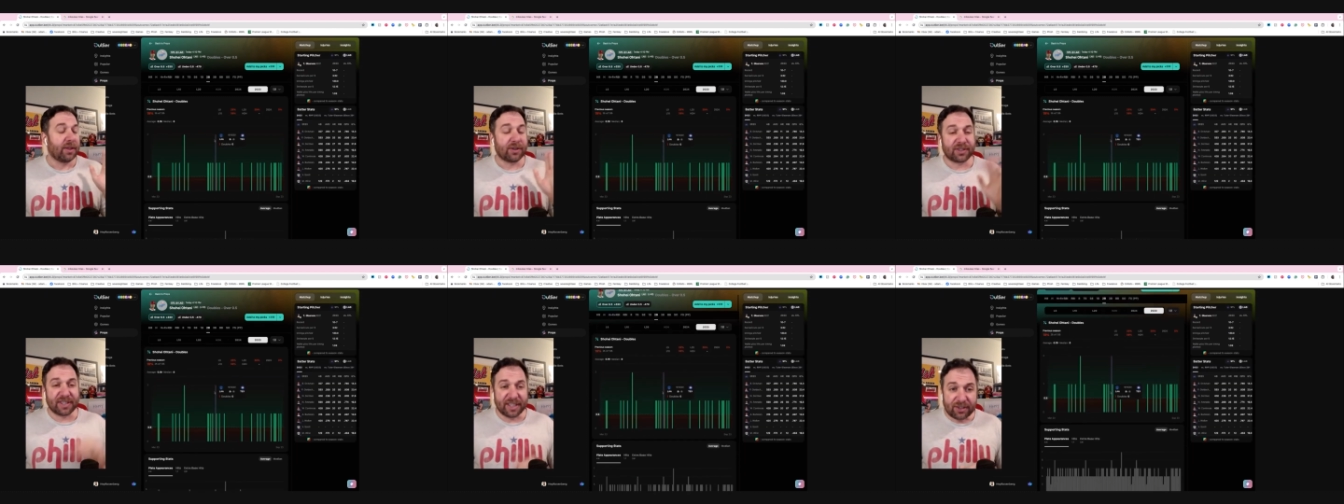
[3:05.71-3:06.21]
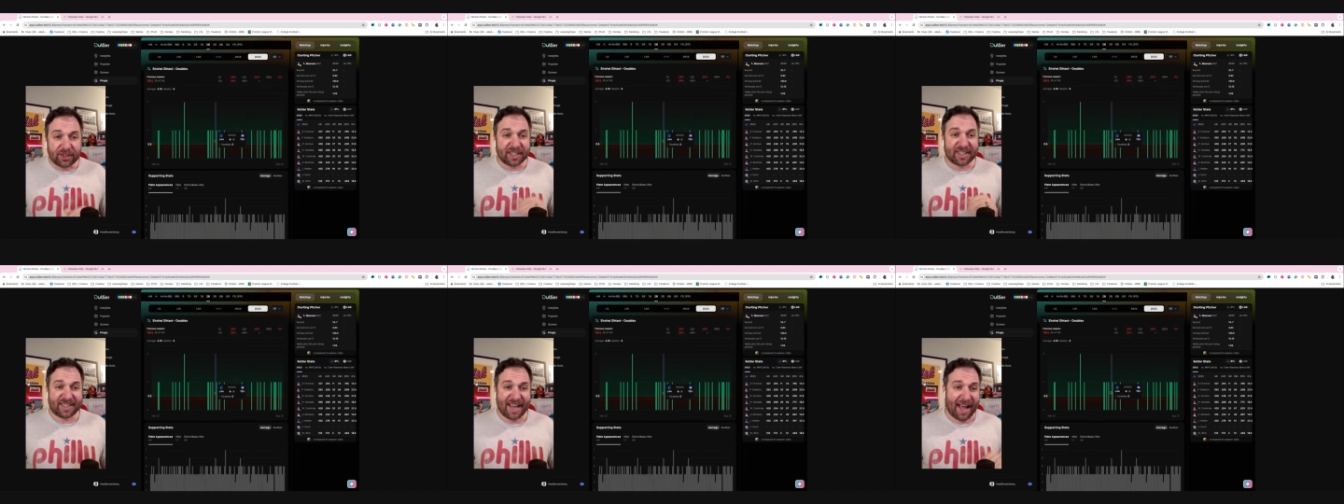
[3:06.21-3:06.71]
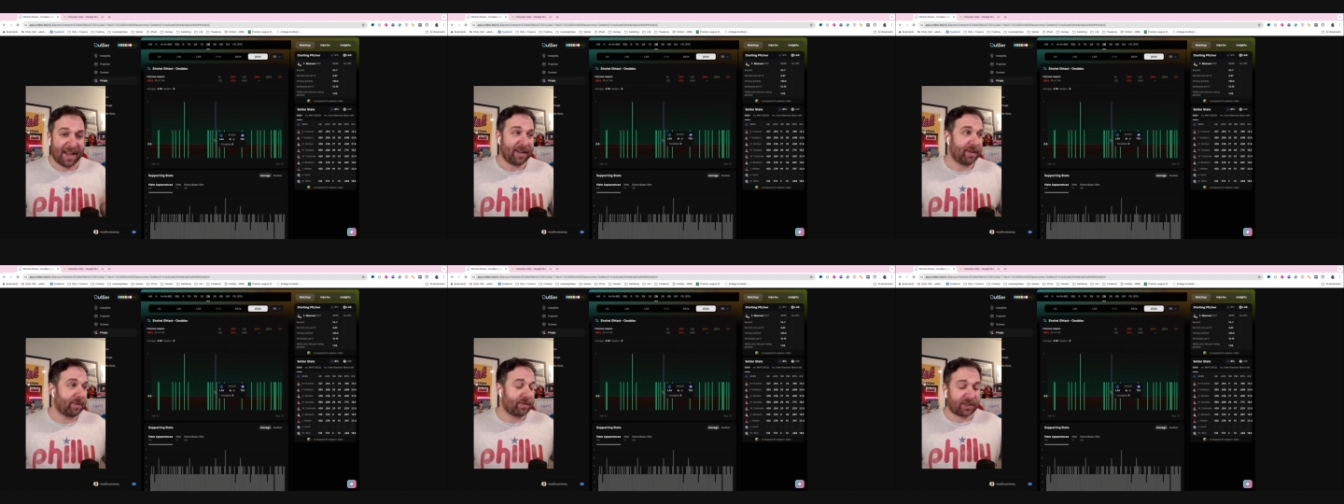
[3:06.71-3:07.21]
There's an interesting stat
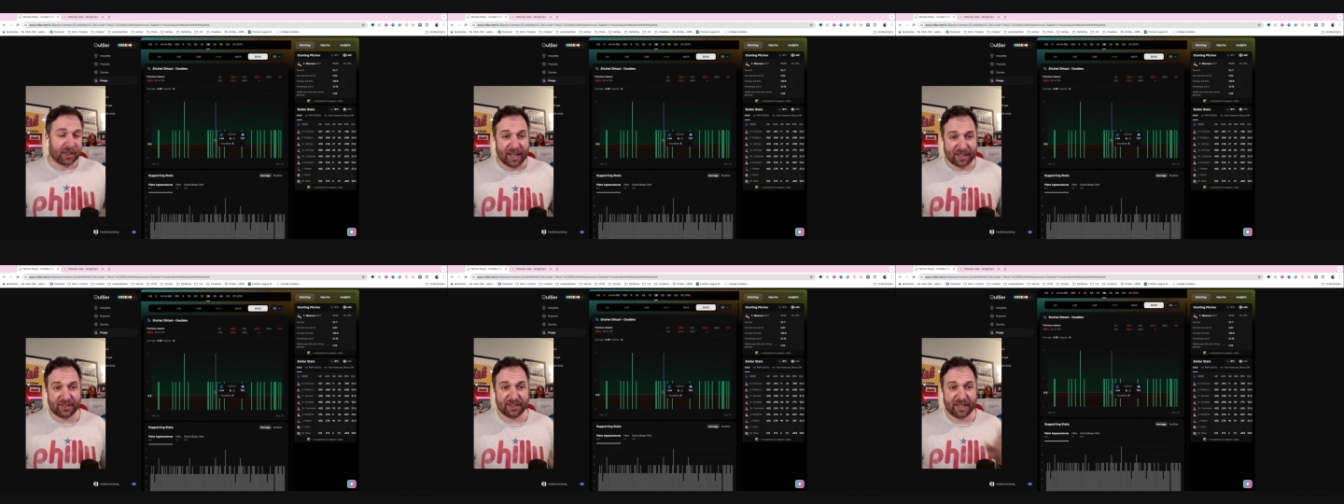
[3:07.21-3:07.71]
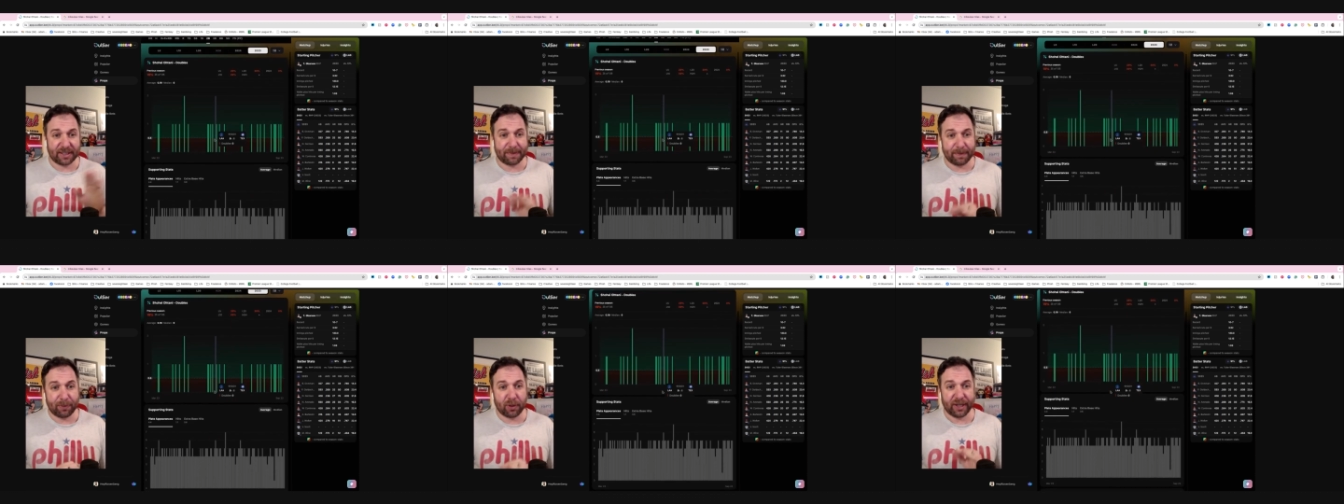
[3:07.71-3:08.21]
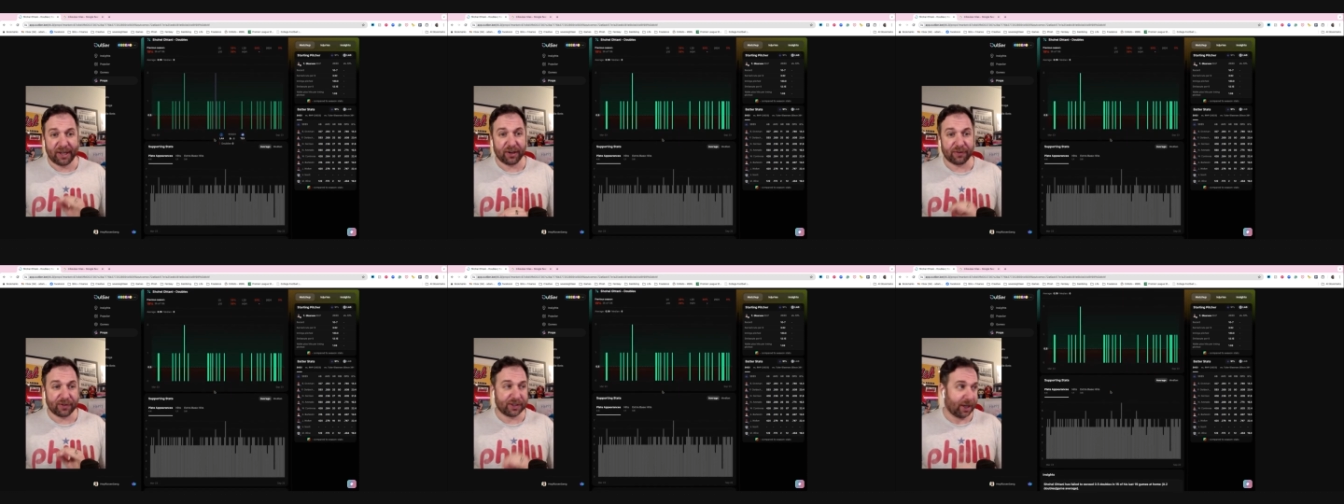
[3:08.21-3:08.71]
selection that has been put
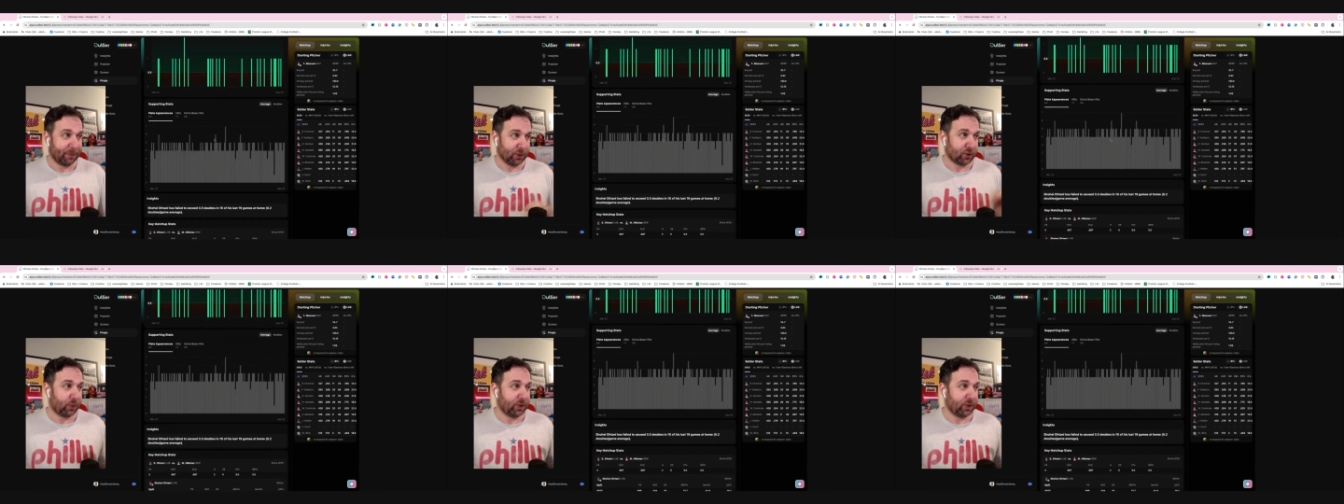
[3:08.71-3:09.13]
here for doubles.